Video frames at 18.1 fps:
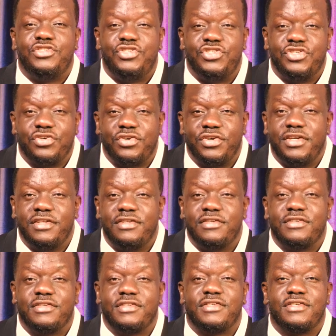Join
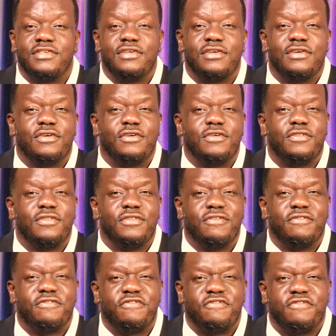us on
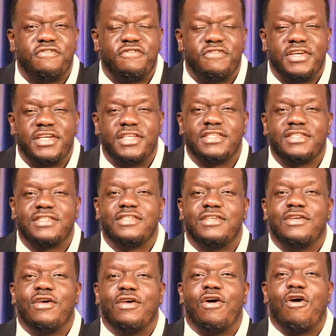the
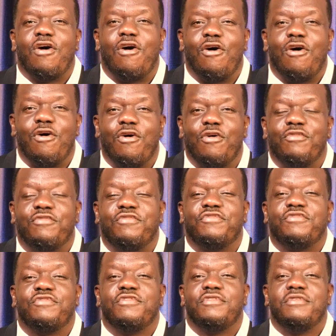1st
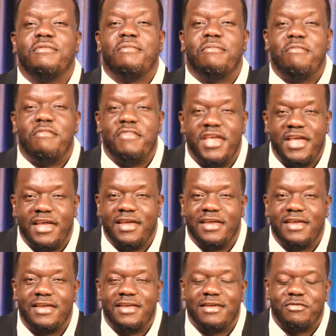of
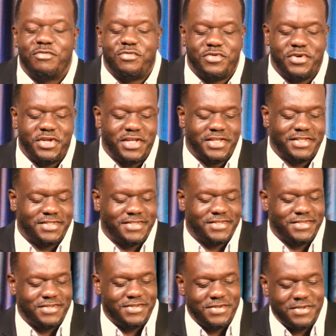May.
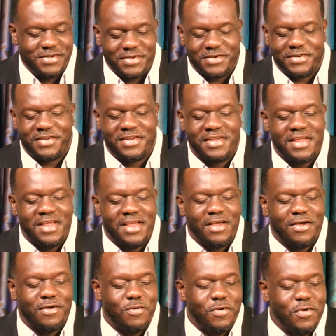Praise God.
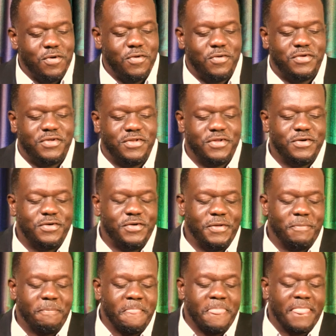Woo,
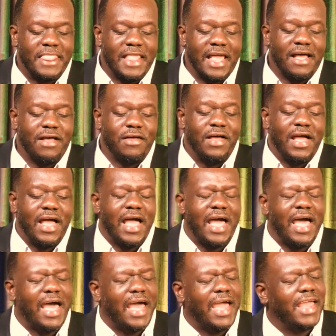glory. Now,
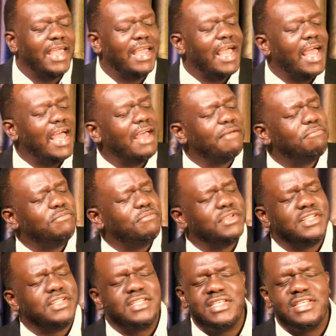I, I
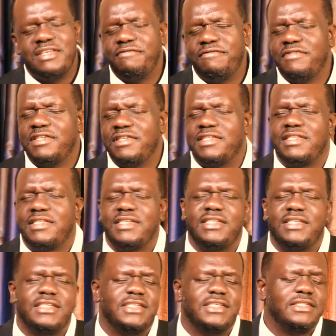believe these
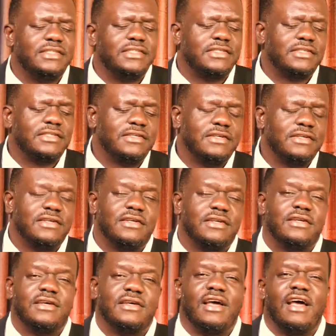teachings
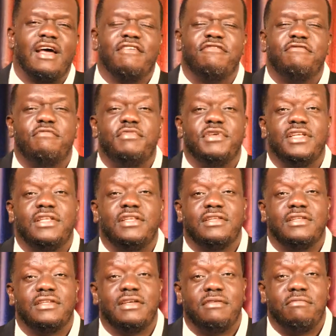have
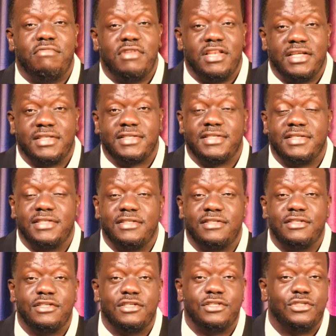been a
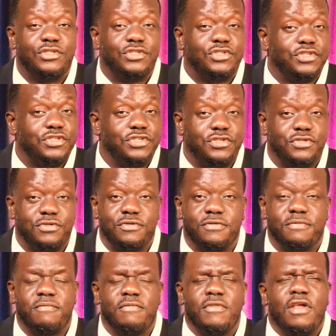blessing to
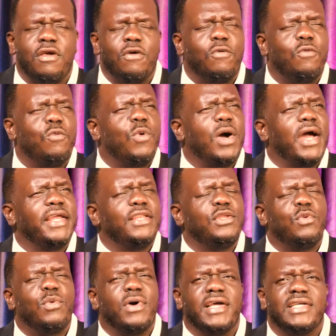you. Why
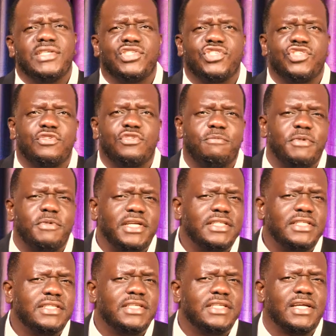do I
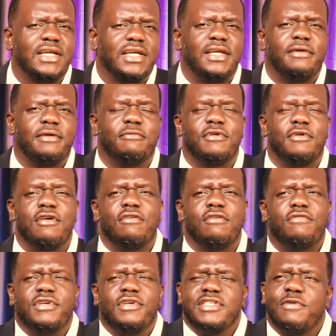spend time?
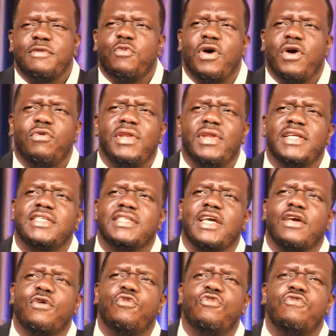For example, why would I
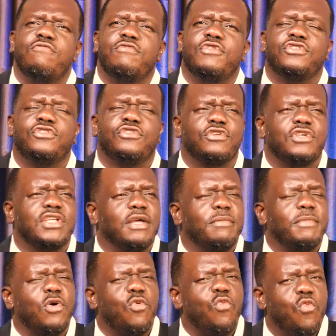take a whole month talking
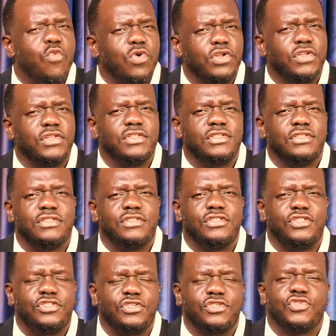about one,
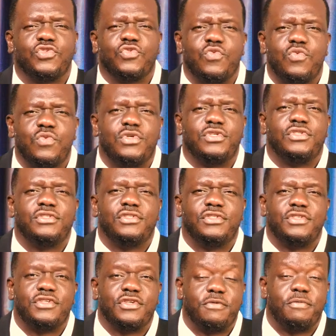just one
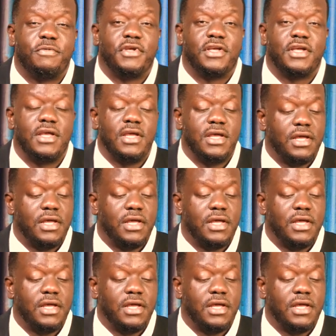topic?